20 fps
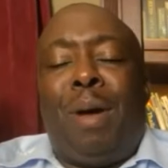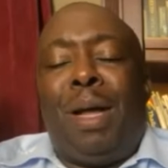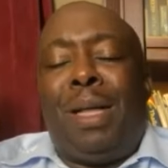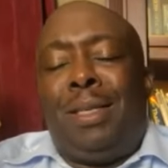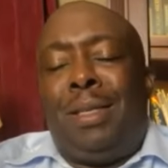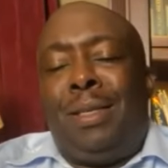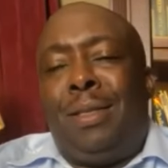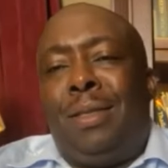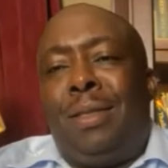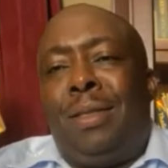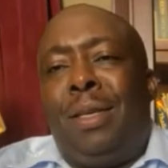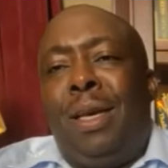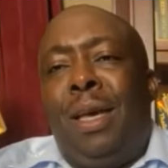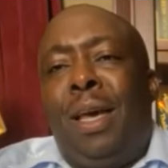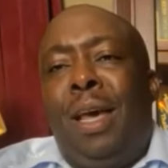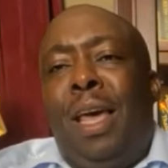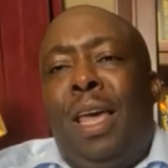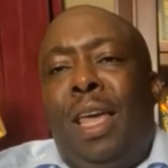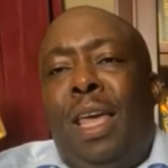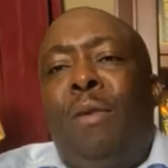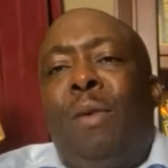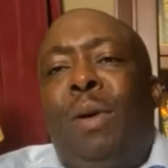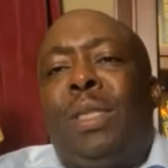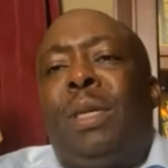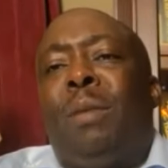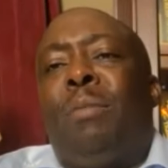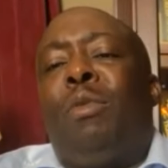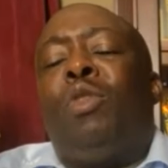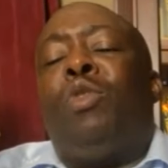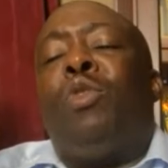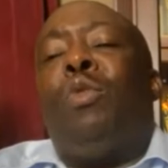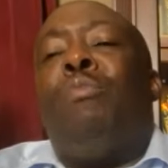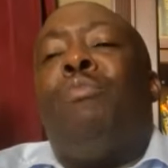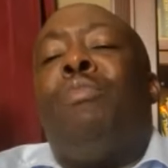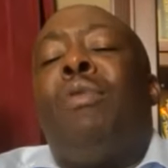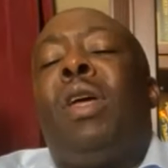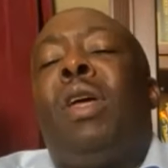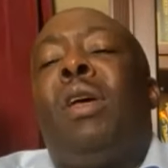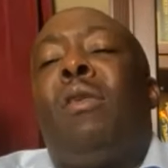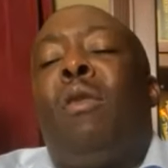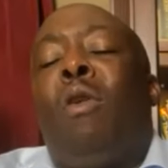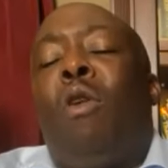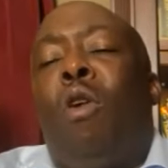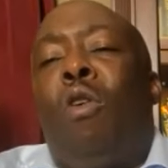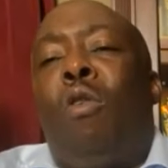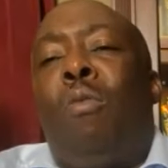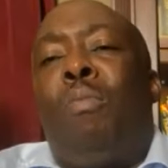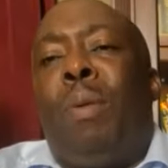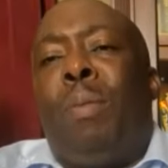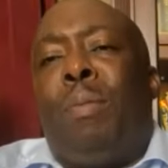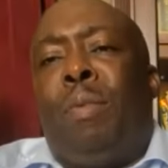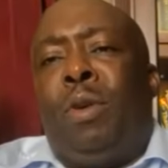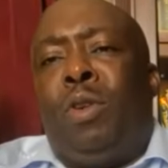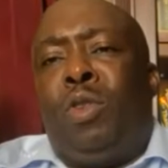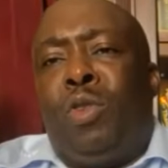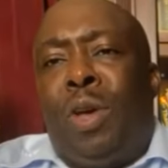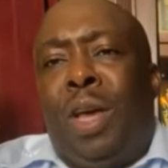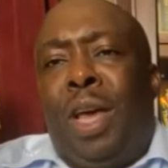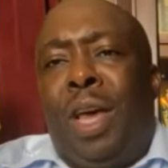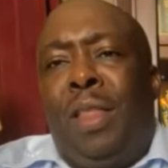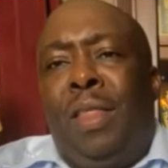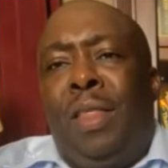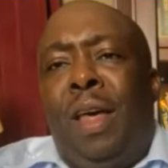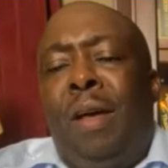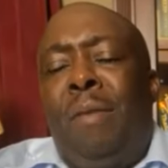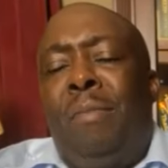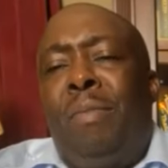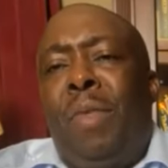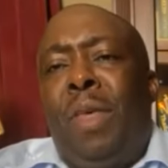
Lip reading: parties, He was able to bring all people together.